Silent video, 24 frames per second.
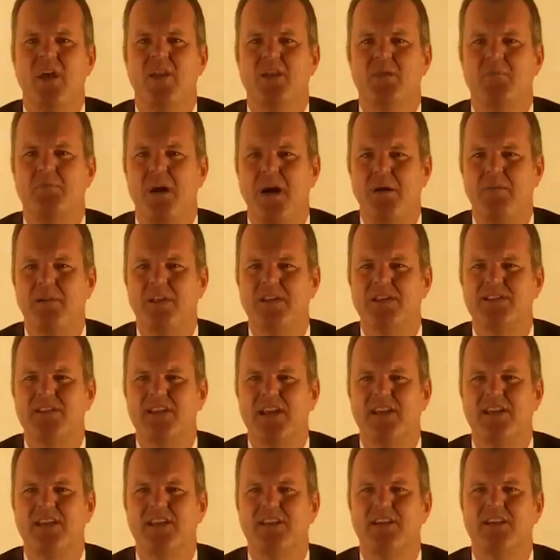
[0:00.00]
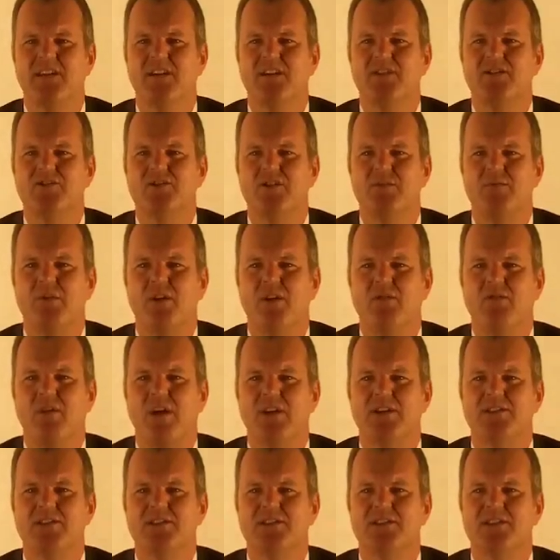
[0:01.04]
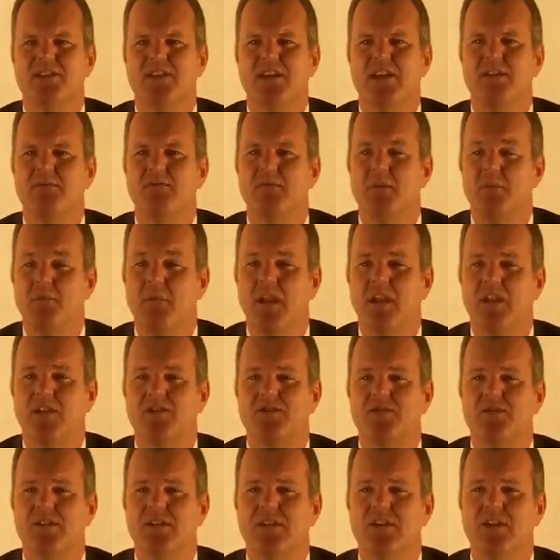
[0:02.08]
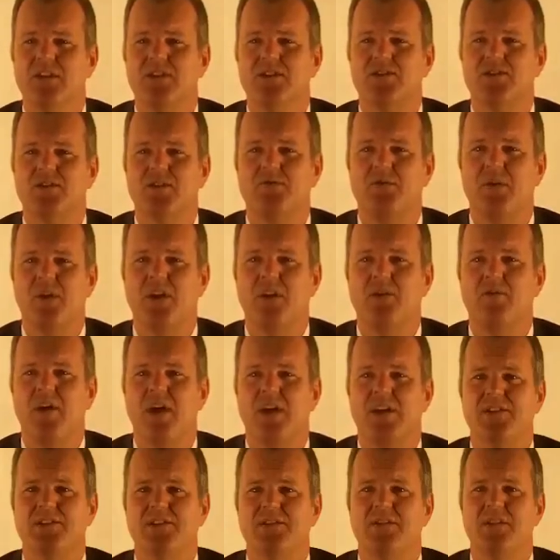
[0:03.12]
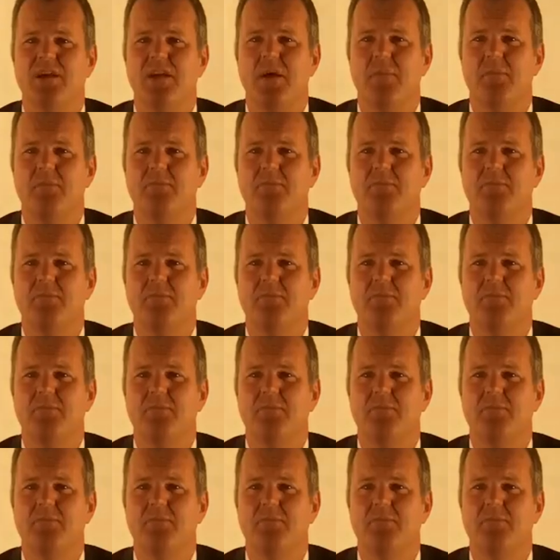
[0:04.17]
the Public Sector Superannuation Scheme, the Military Superannuation